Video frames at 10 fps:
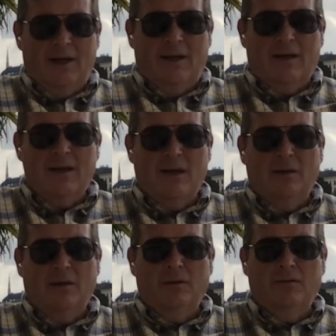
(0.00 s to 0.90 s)

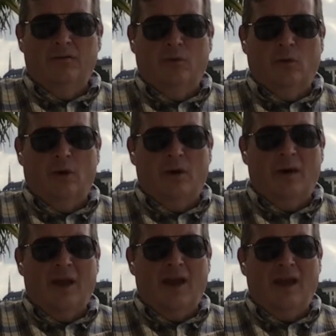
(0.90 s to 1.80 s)
here
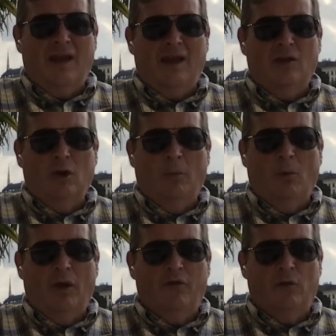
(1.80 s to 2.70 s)
for a Global
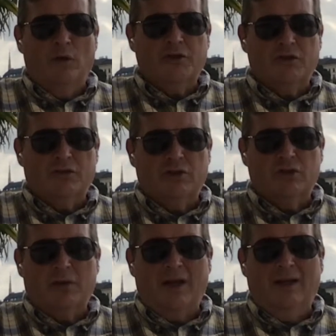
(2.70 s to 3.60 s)
Wealth Fortress
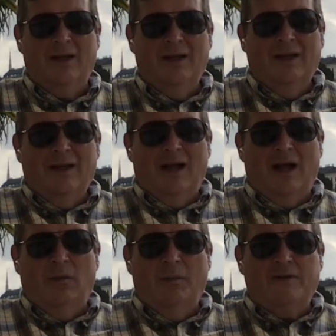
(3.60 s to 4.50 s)
retreat.
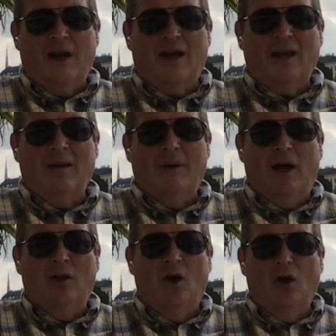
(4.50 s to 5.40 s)
We'll be talking
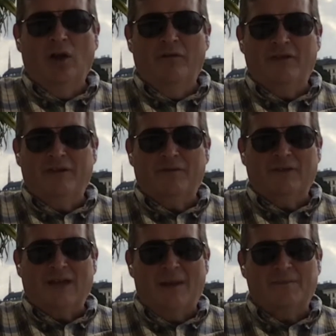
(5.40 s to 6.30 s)
about all of the
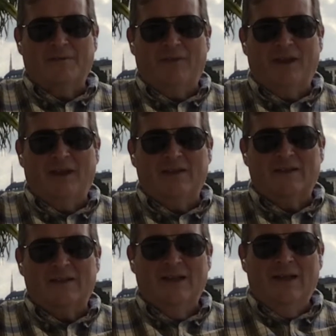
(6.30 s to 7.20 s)
different types of
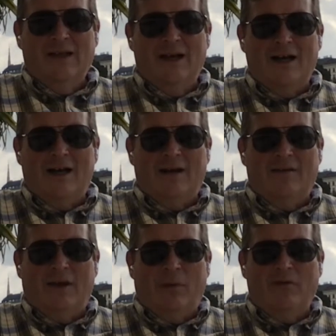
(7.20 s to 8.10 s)
things
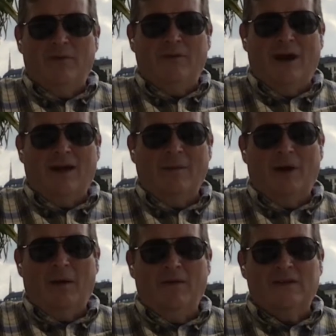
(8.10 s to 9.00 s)
that we've been talking
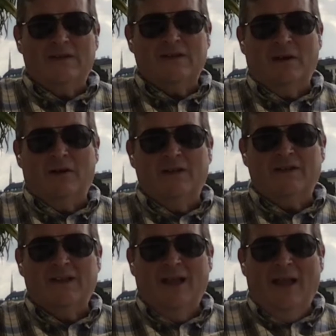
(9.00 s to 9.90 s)
about in this
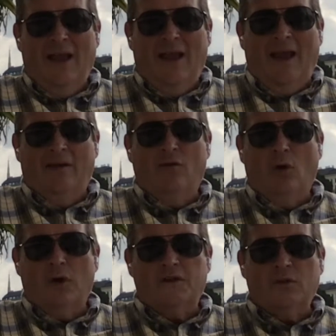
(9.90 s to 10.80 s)
series. And of
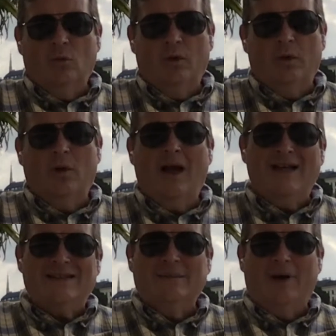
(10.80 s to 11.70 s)
course, we'll
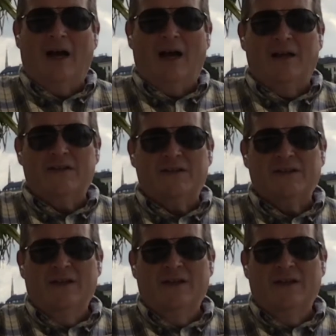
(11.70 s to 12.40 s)
customize